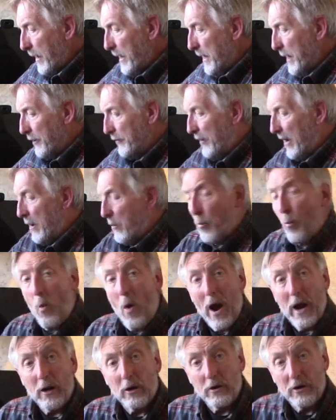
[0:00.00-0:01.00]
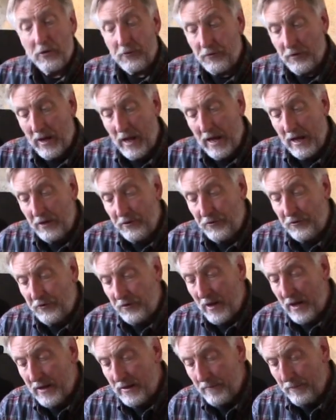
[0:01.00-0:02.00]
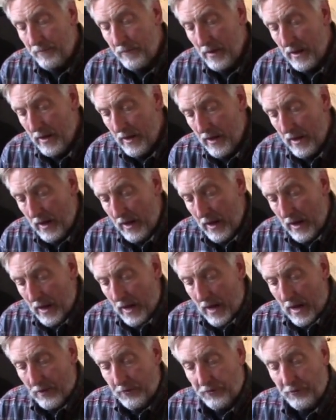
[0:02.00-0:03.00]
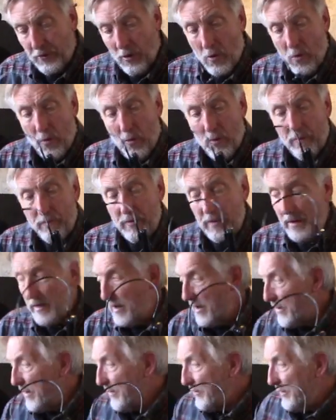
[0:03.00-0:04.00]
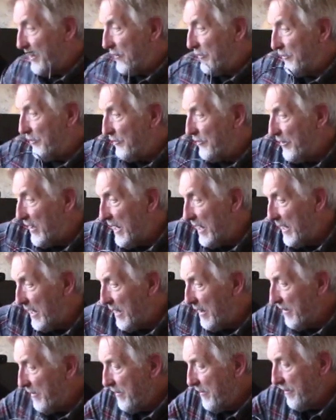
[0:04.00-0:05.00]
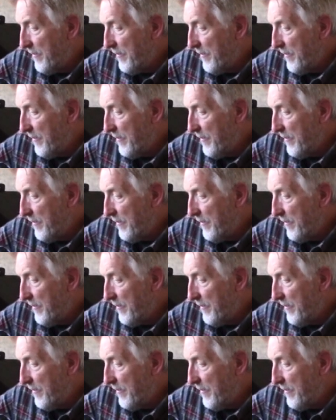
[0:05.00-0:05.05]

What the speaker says: is a wireless headset. So this is it's